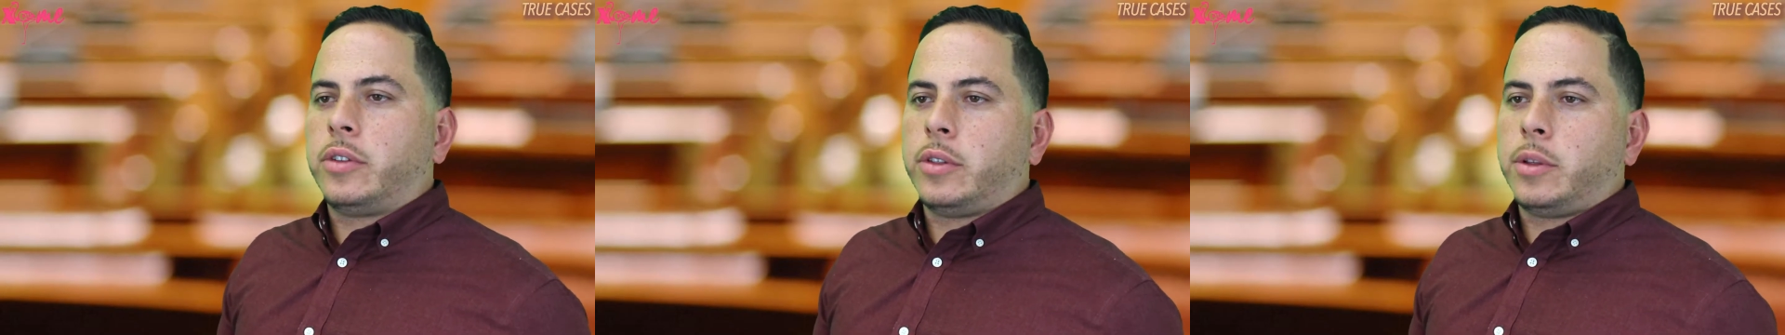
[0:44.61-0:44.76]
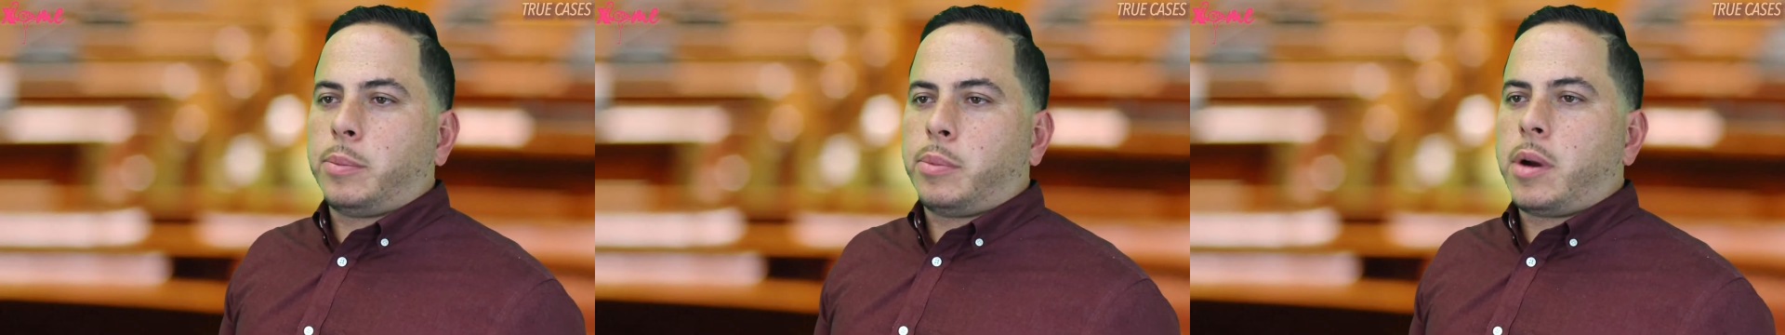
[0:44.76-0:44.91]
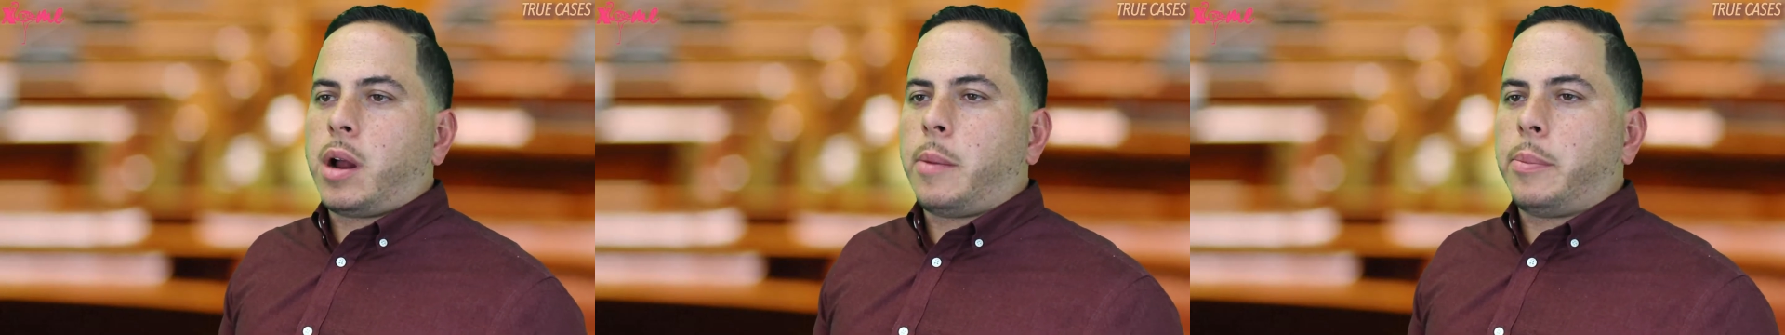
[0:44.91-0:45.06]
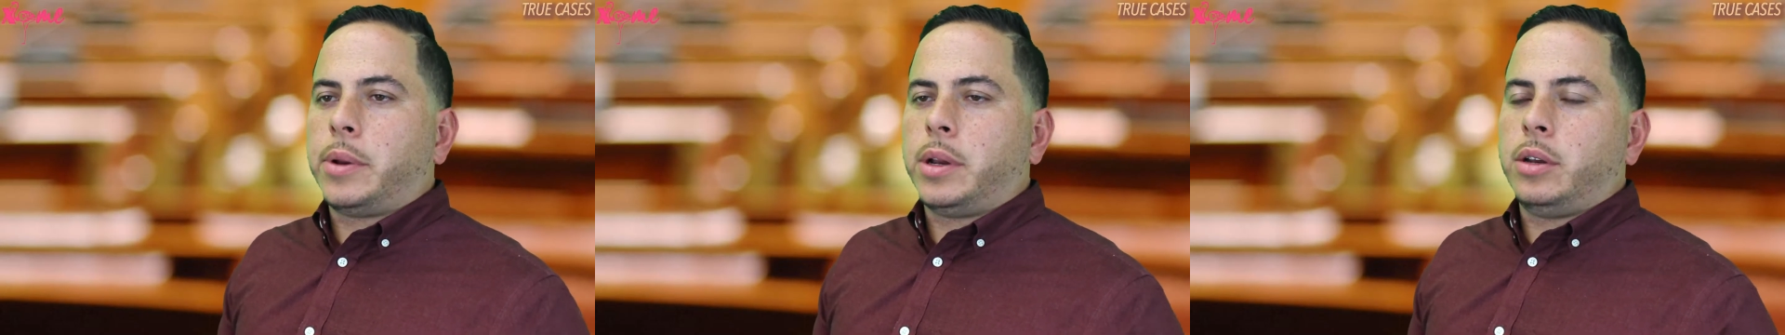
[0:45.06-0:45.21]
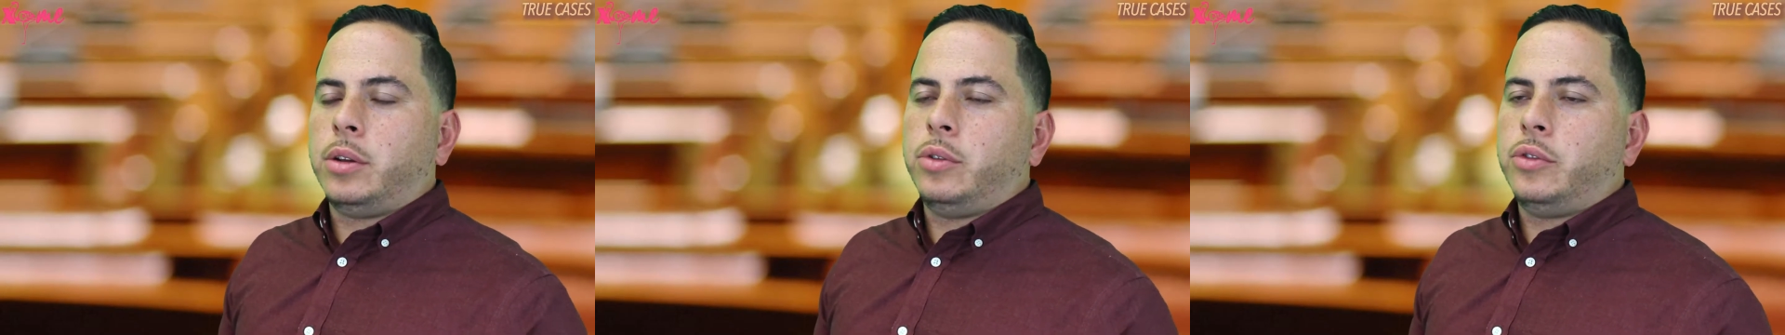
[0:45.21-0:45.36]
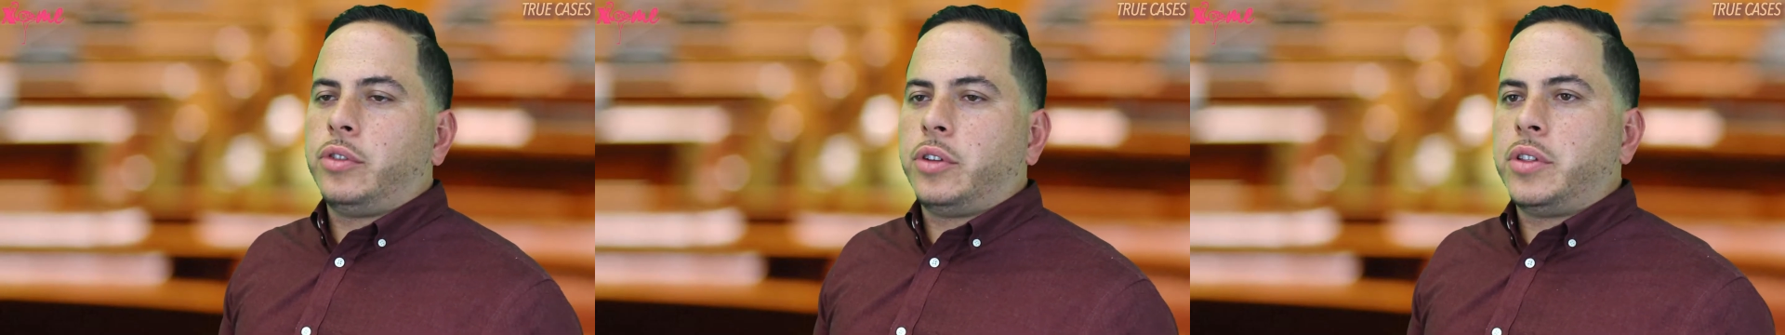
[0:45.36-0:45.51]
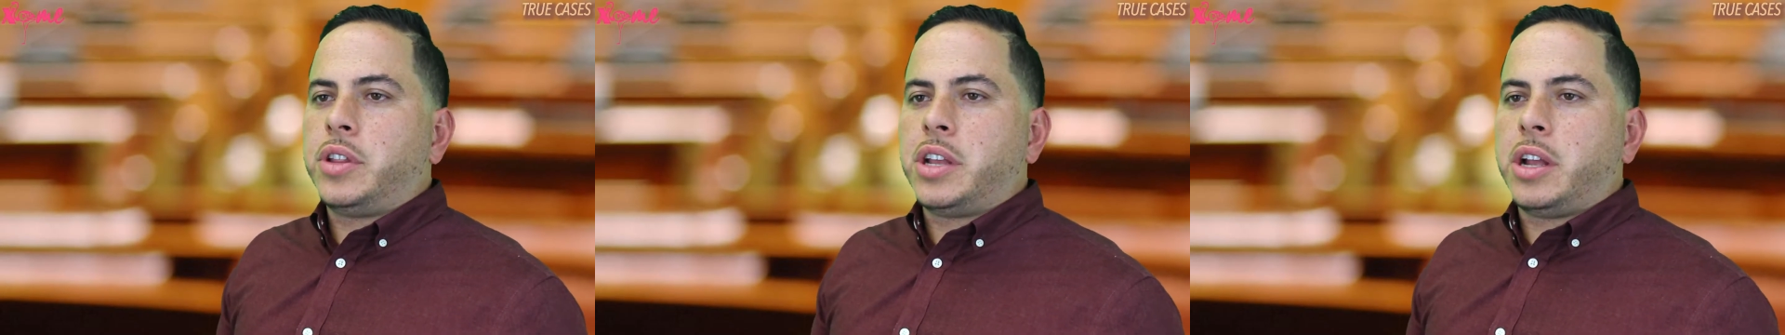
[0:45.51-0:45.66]
of the property,
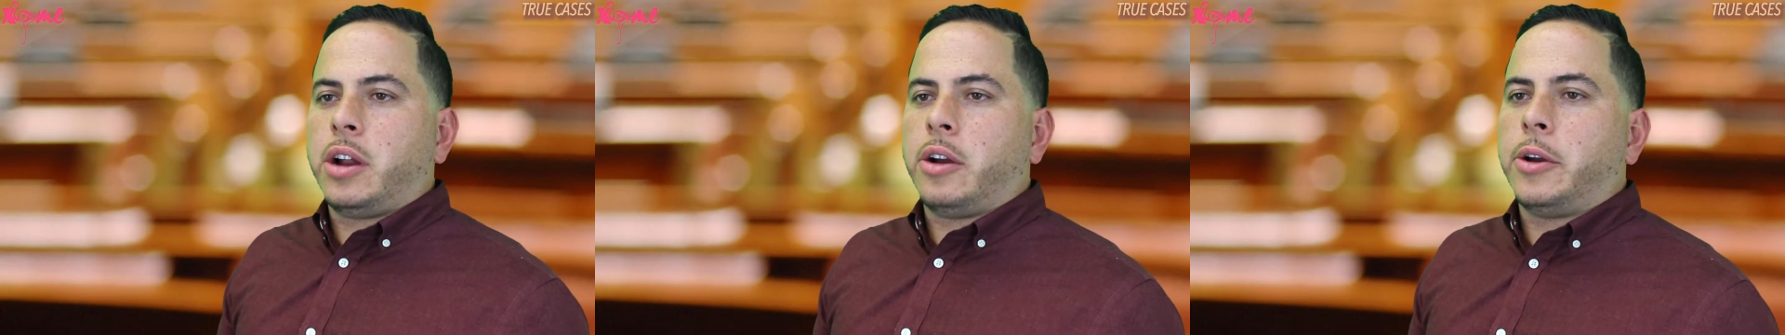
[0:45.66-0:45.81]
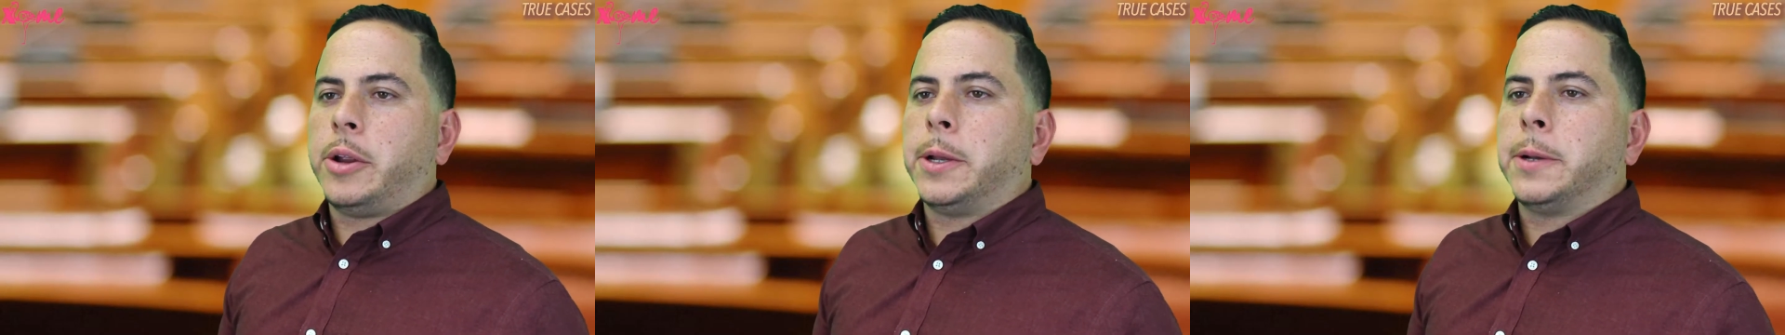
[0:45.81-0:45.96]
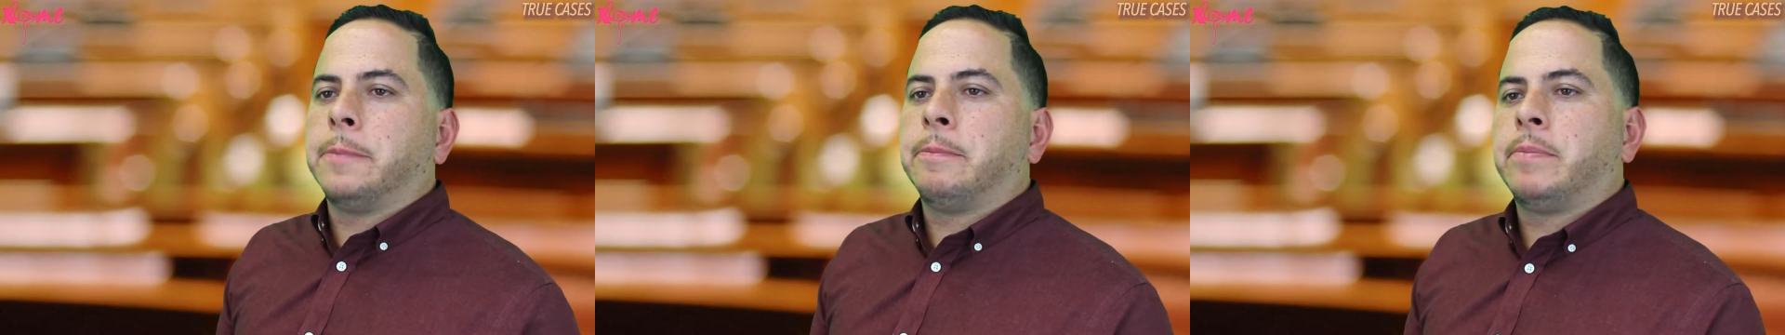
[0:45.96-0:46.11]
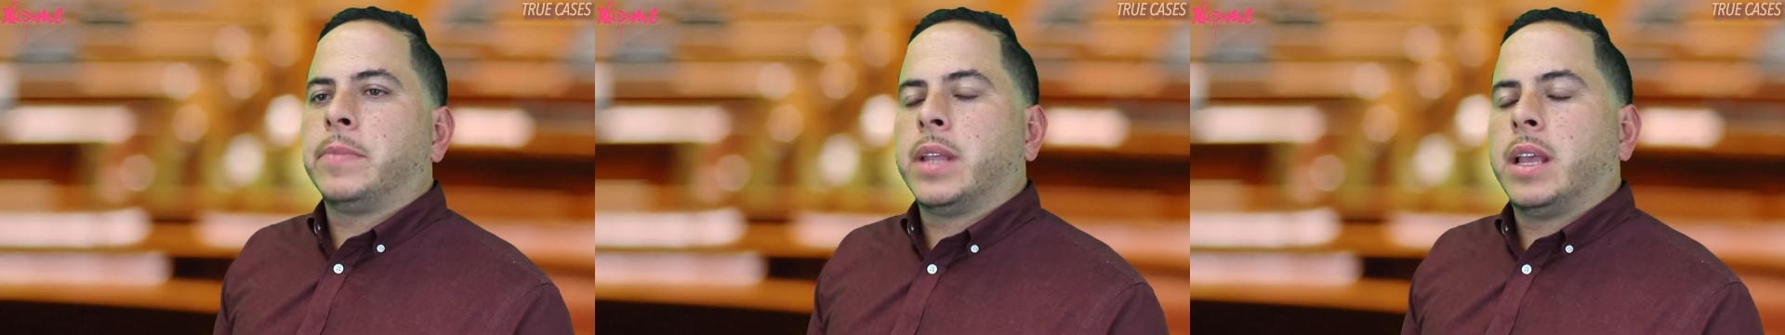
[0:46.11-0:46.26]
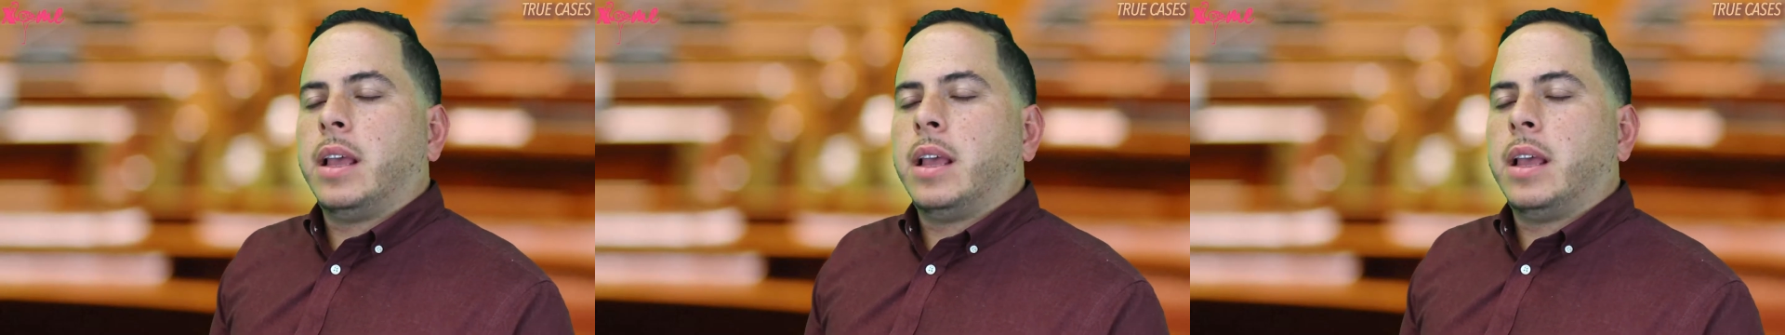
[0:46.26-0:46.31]
loose in the area,